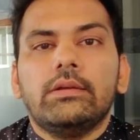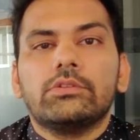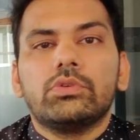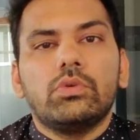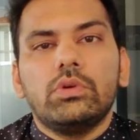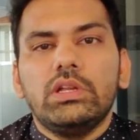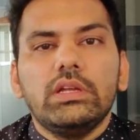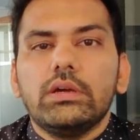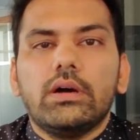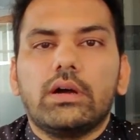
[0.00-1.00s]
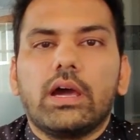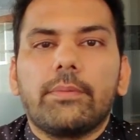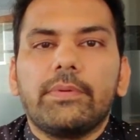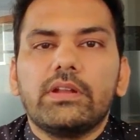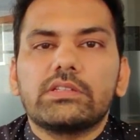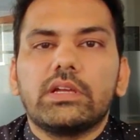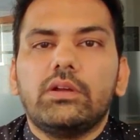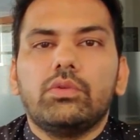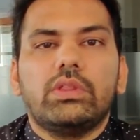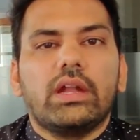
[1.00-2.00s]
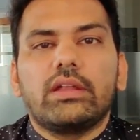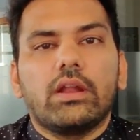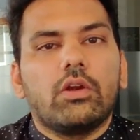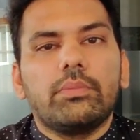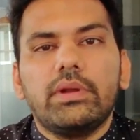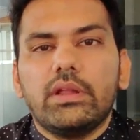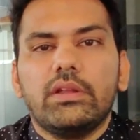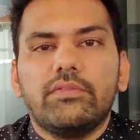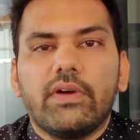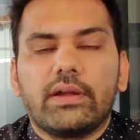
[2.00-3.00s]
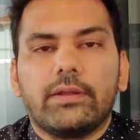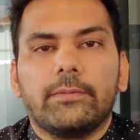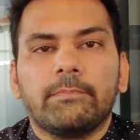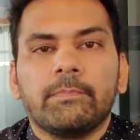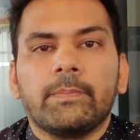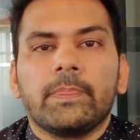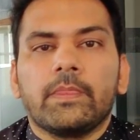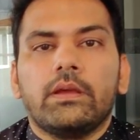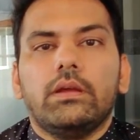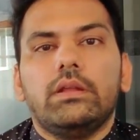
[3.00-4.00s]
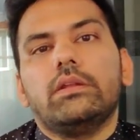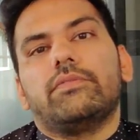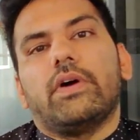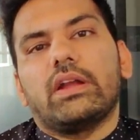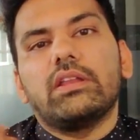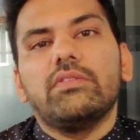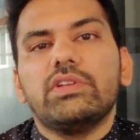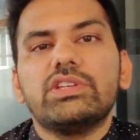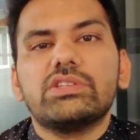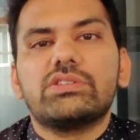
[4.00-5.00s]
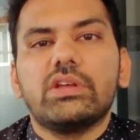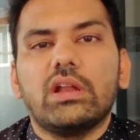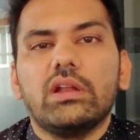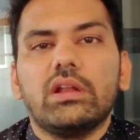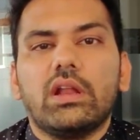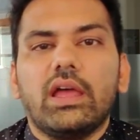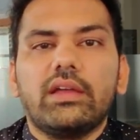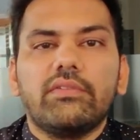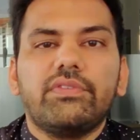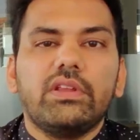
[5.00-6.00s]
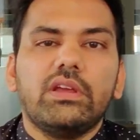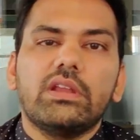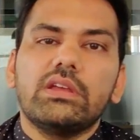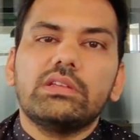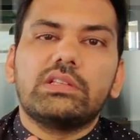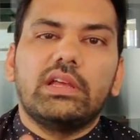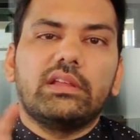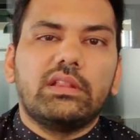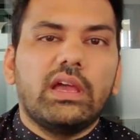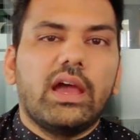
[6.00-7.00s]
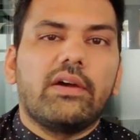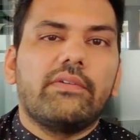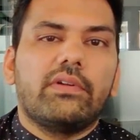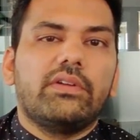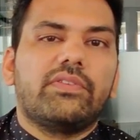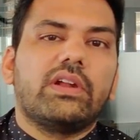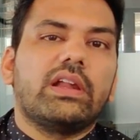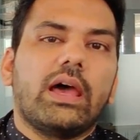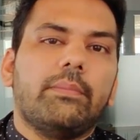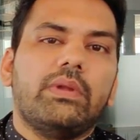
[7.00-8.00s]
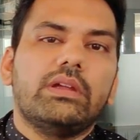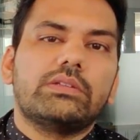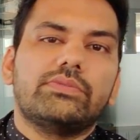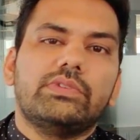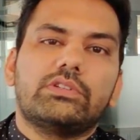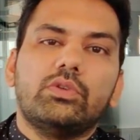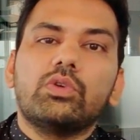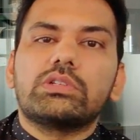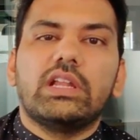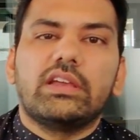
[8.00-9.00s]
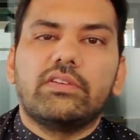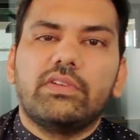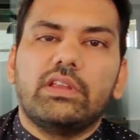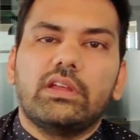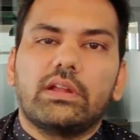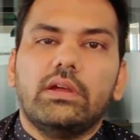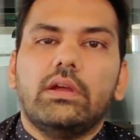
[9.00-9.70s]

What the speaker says: So only carpenters can do that. Cannot be done in factory. In factory, which is done like a veneer, is like they have different laminates which looks like a veneer,